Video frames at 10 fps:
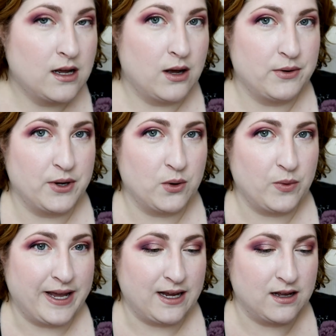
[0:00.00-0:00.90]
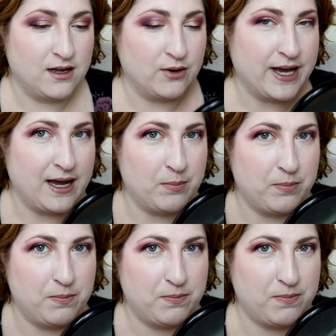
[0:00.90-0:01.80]
Oh no, Wing. Okay,
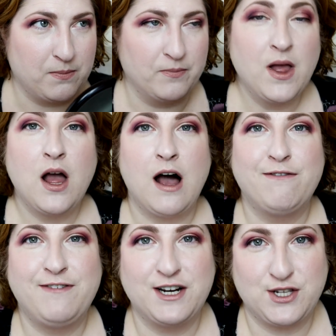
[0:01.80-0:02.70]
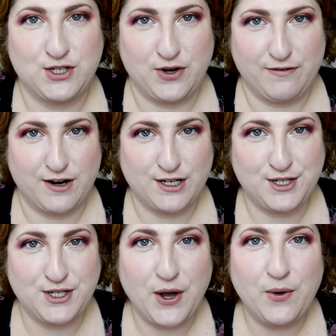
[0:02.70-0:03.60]
Mm, I'll finish the story first.
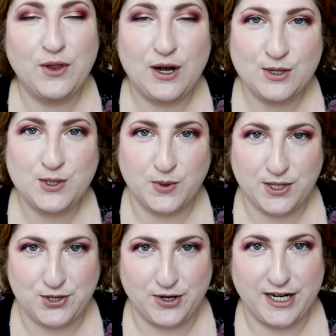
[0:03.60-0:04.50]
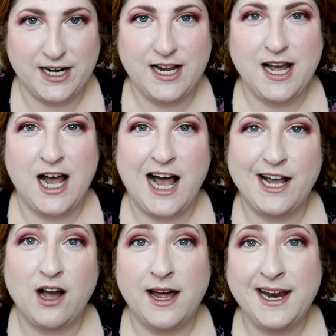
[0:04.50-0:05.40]
So, long story short, I
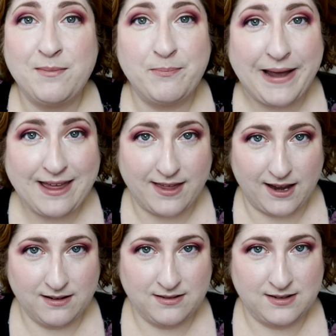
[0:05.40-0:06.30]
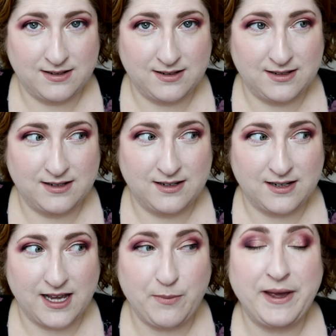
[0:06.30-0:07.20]
caught him bathing.
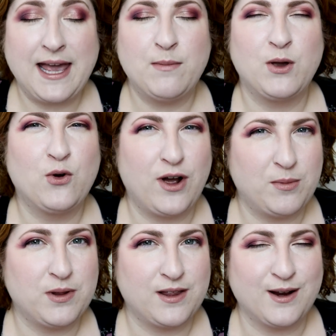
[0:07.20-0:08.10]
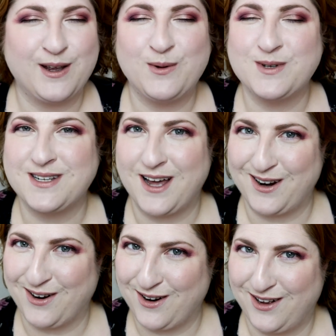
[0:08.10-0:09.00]
It became incredibly clear he was not a
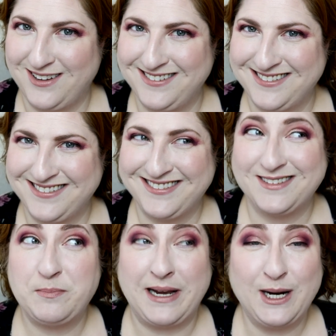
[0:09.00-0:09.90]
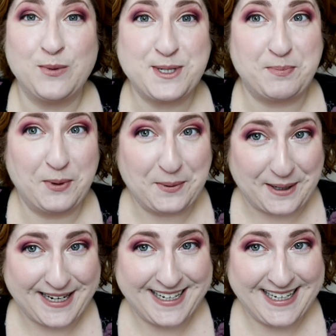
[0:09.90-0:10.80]
girl. Peter was a
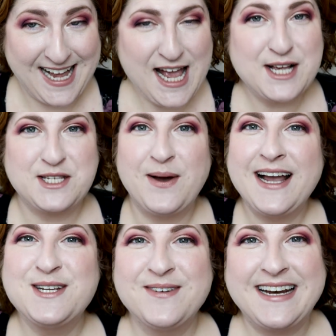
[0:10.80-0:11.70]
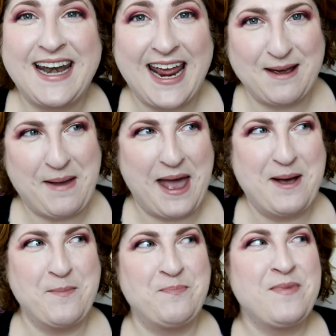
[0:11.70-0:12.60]
boy. So I had to rename
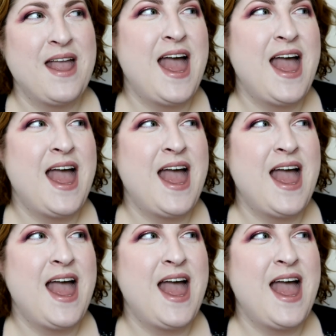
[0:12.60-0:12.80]
him.